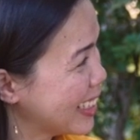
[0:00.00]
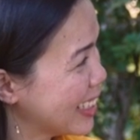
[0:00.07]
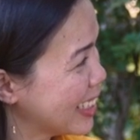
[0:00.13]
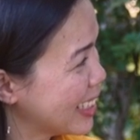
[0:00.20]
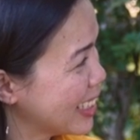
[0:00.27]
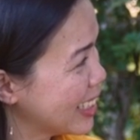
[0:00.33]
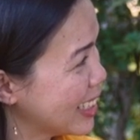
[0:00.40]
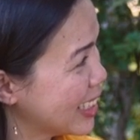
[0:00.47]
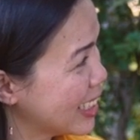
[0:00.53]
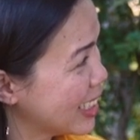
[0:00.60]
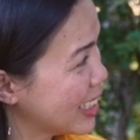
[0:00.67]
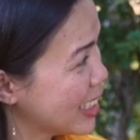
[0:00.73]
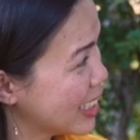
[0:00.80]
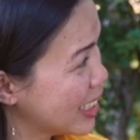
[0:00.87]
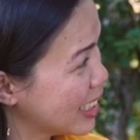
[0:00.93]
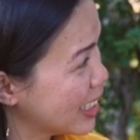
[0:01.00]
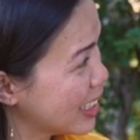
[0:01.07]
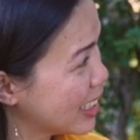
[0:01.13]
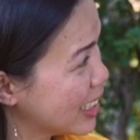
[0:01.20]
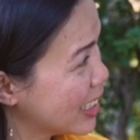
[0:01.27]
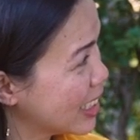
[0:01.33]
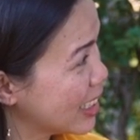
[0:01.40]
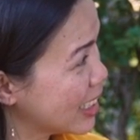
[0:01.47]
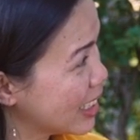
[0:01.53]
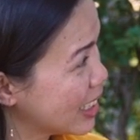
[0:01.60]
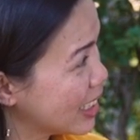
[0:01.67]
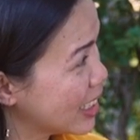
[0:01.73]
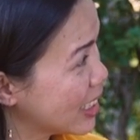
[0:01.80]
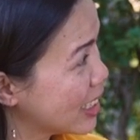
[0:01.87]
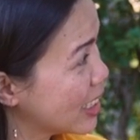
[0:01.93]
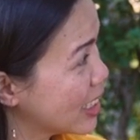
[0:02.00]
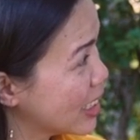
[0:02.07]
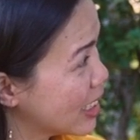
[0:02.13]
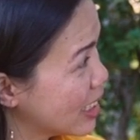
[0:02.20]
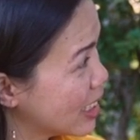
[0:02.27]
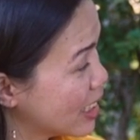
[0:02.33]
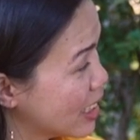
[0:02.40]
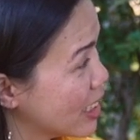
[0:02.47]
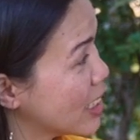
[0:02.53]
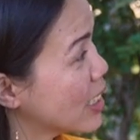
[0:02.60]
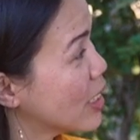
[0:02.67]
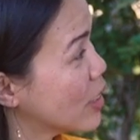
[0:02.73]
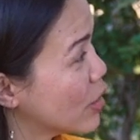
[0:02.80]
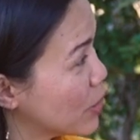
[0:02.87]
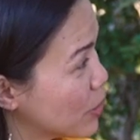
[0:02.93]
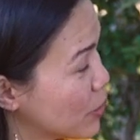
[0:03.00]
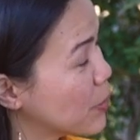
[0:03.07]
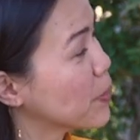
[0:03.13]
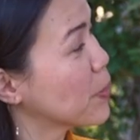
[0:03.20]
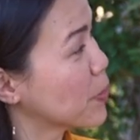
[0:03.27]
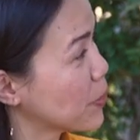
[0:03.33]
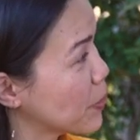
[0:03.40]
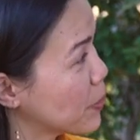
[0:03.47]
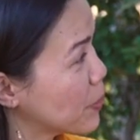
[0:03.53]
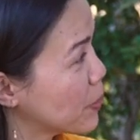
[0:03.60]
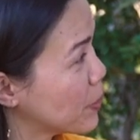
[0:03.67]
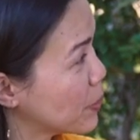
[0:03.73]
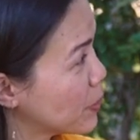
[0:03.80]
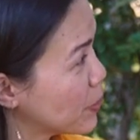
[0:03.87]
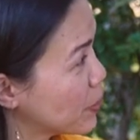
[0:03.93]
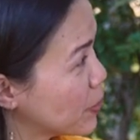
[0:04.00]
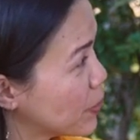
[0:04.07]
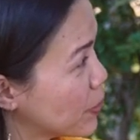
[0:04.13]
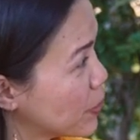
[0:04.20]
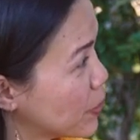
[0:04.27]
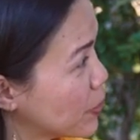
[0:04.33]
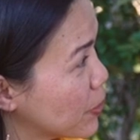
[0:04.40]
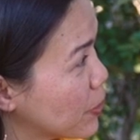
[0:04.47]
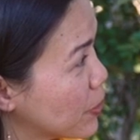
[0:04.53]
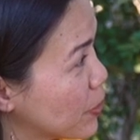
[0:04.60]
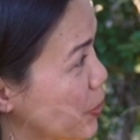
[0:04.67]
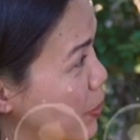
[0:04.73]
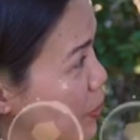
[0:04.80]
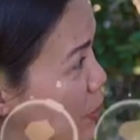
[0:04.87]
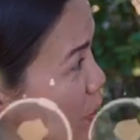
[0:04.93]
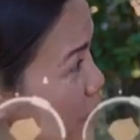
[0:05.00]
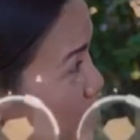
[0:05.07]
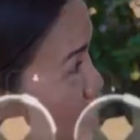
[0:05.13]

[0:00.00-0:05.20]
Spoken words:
The person shown says nothing.